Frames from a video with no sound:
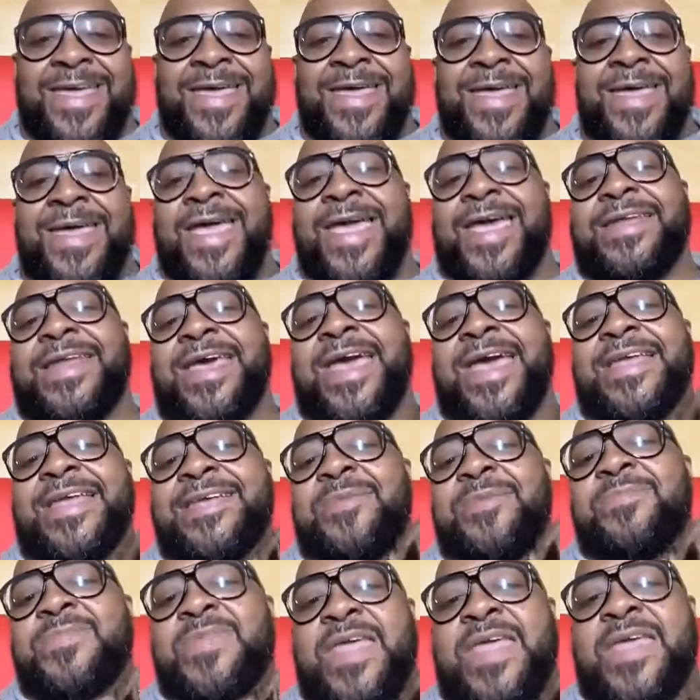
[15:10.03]
and I had them
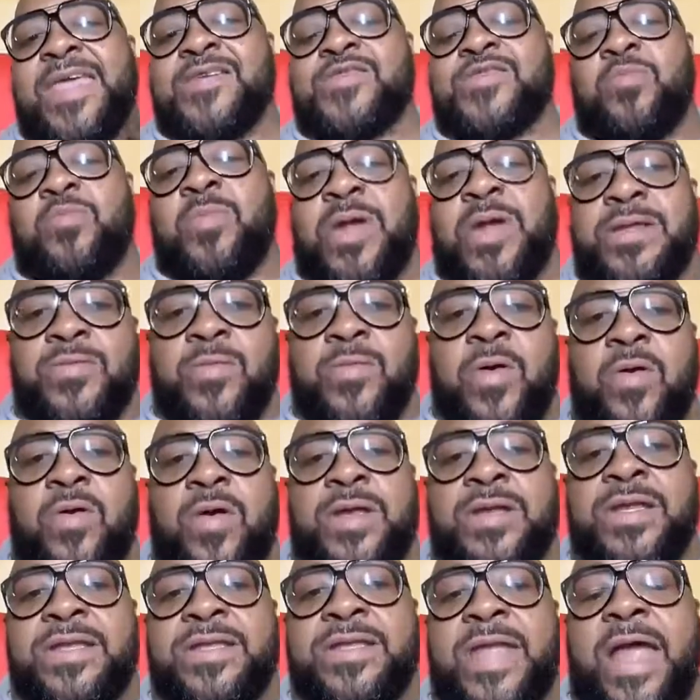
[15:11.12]
things on my throat,
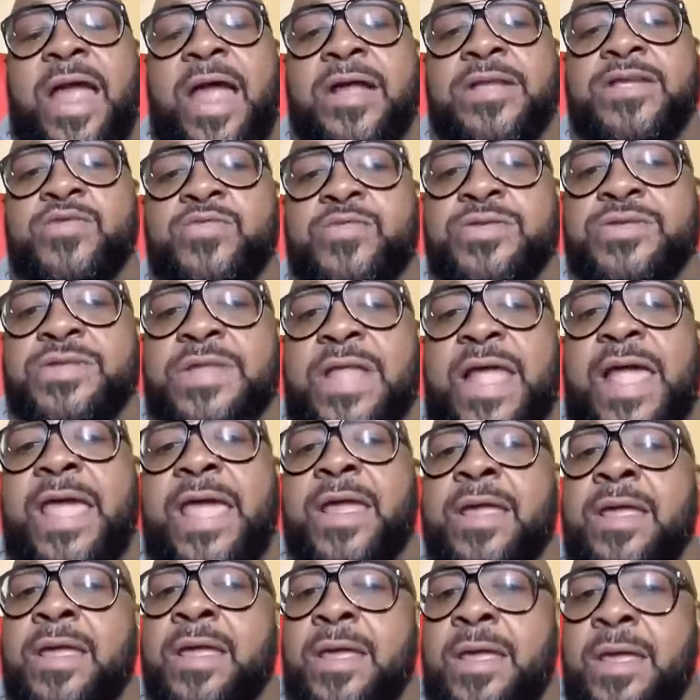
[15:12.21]
and the doctors was
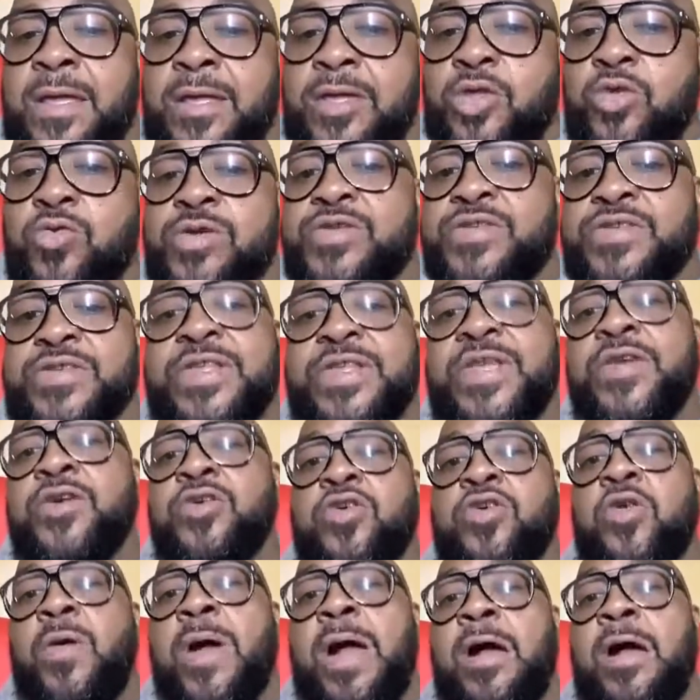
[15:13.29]
like, "You can still
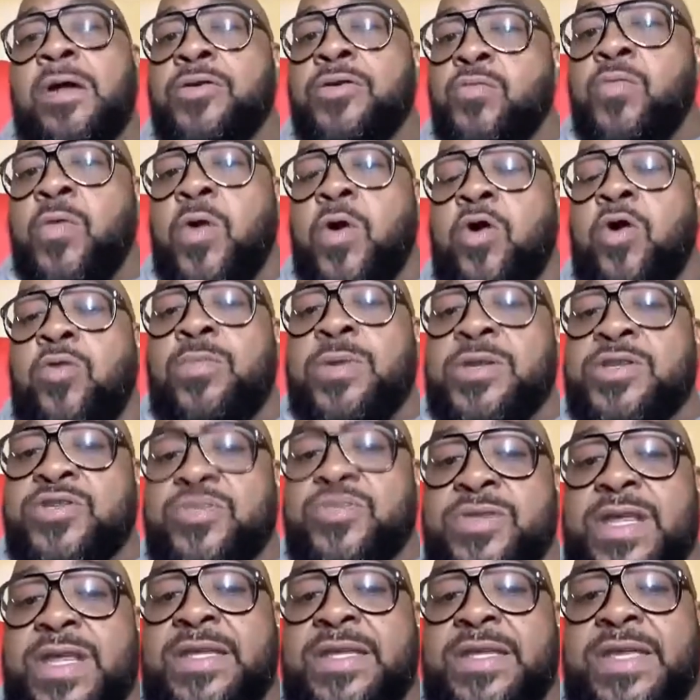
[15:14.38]
go out on the road, but you
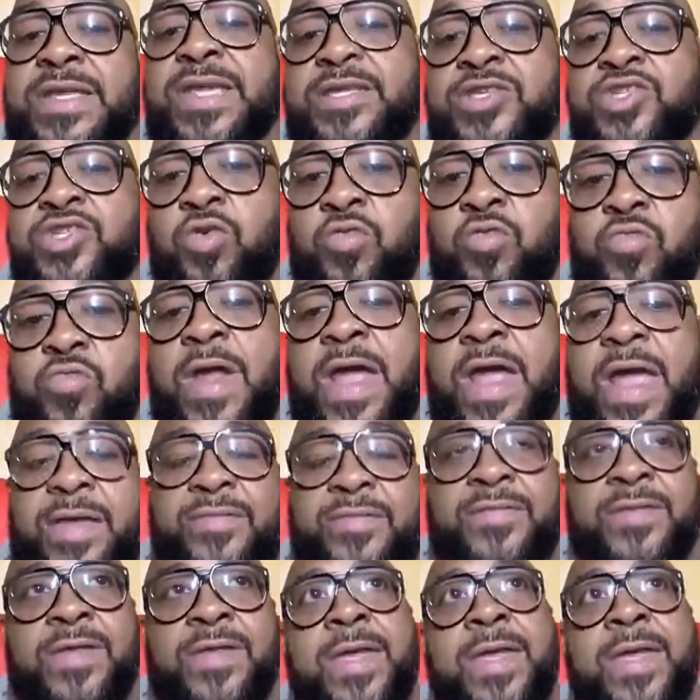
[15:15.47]
need to get your rest."